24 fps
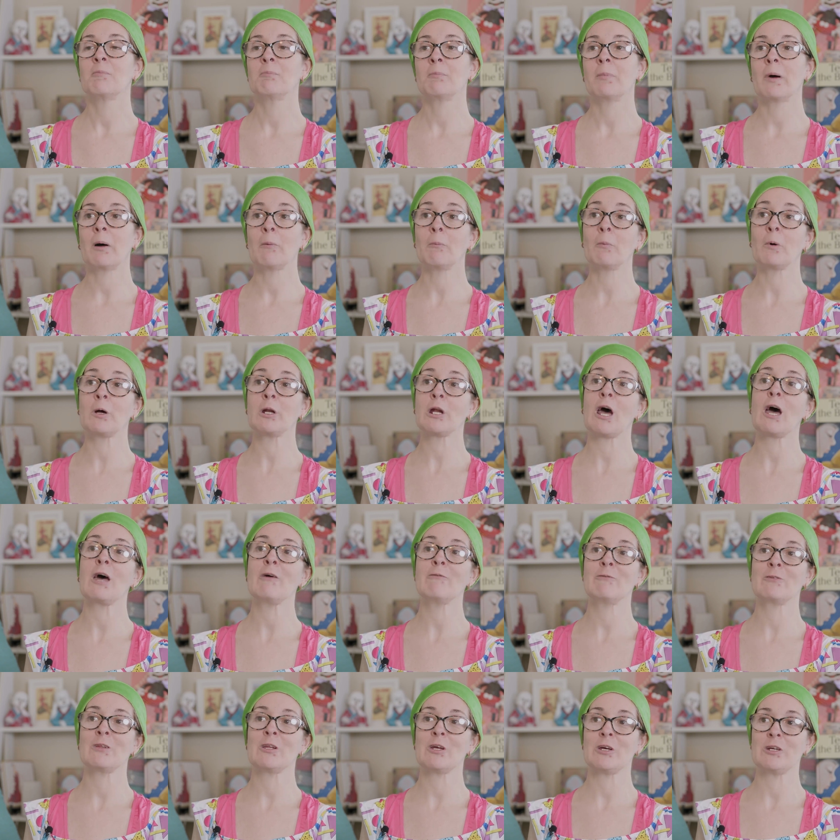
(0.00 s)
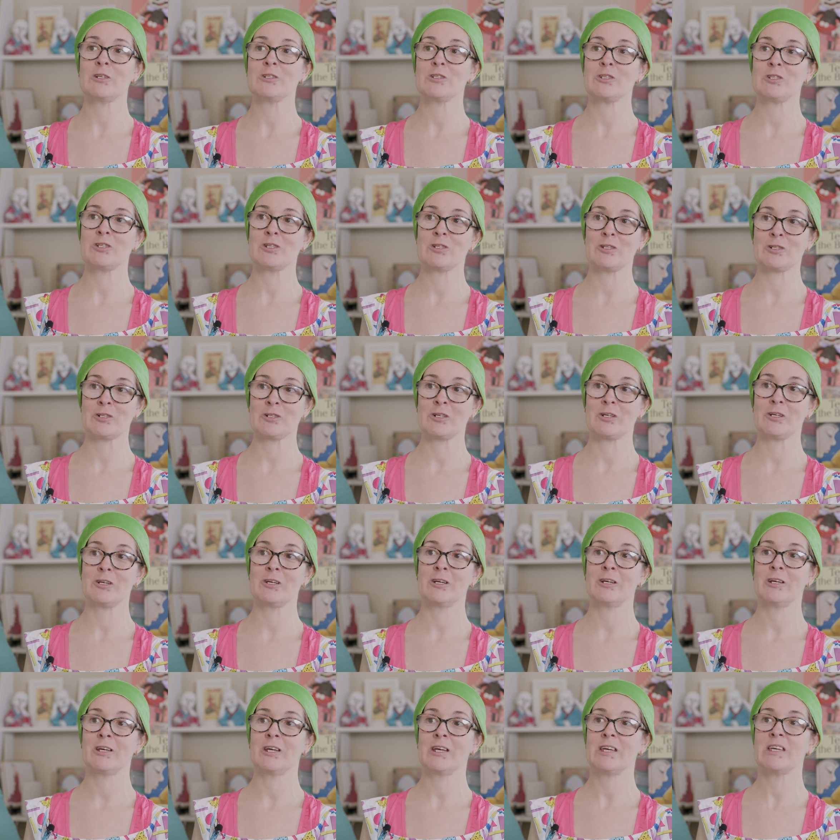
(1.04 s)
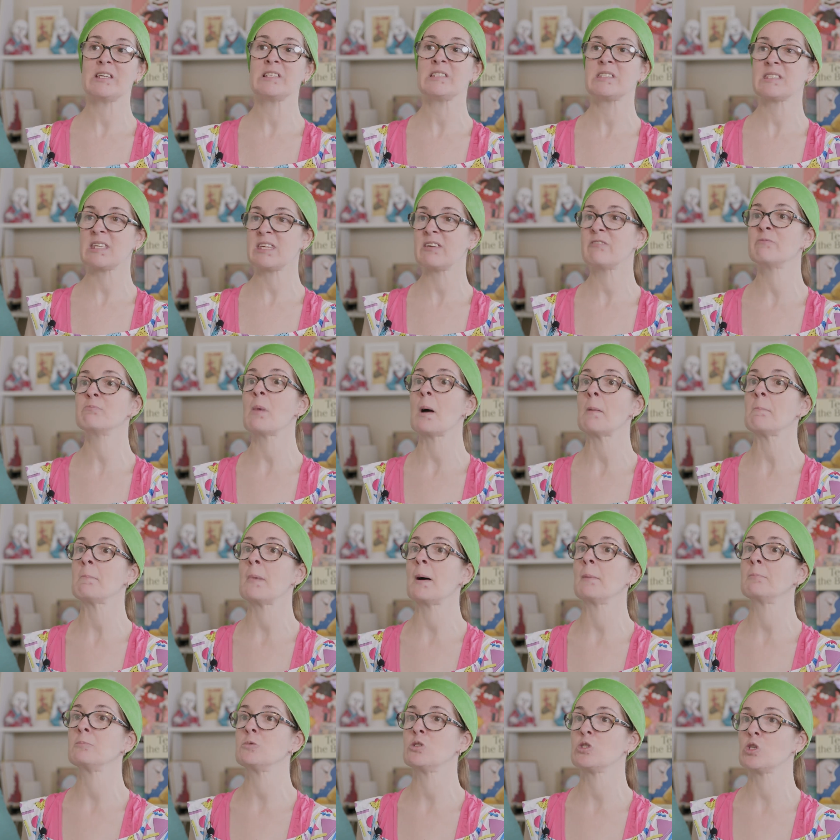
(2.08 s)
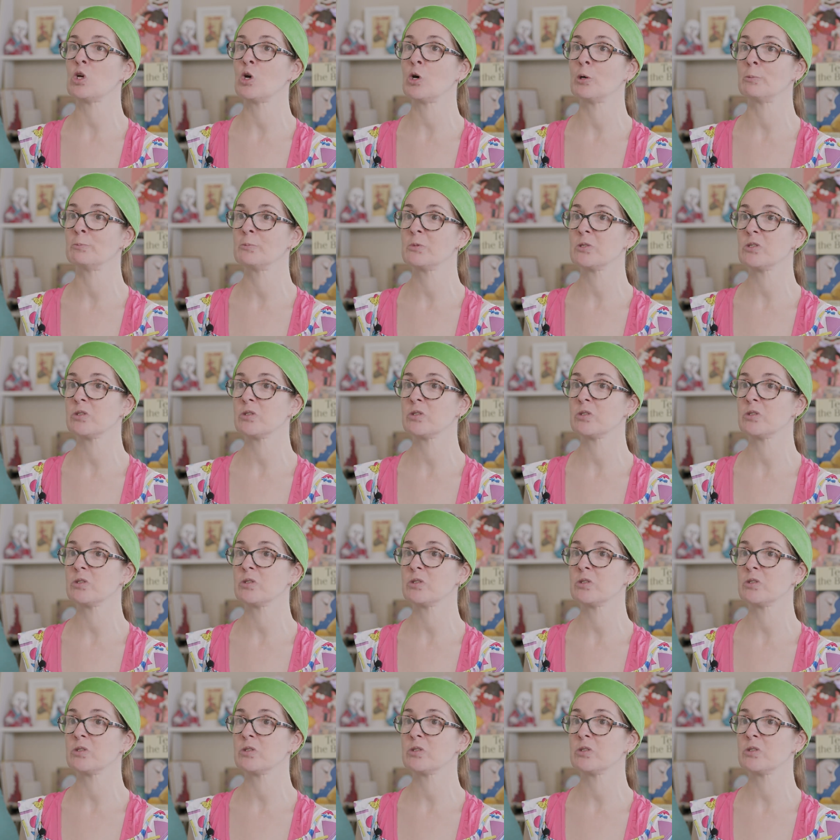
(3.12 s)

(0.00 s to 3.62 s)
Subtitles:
But what I've learnt to do is give my mum jobs.